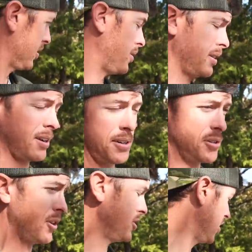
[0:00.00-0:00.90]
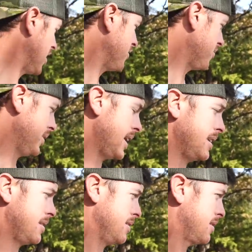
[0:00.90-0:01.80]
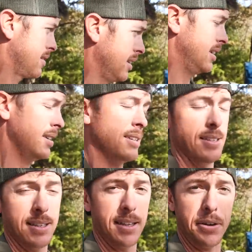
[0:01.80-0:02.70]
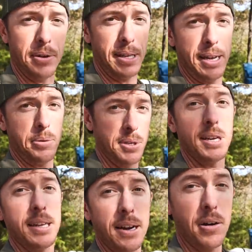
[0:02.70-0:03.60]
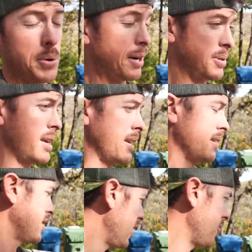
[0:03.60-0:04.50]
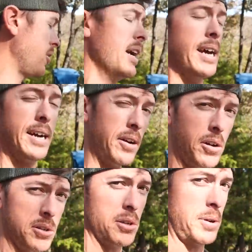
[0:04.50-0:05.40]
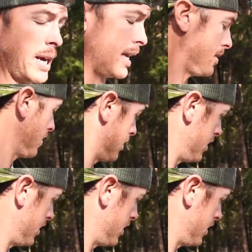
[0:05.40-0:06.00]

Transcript: so I thought I'd start you off with that since literally they were sitting there when I was getting this cover. And I also got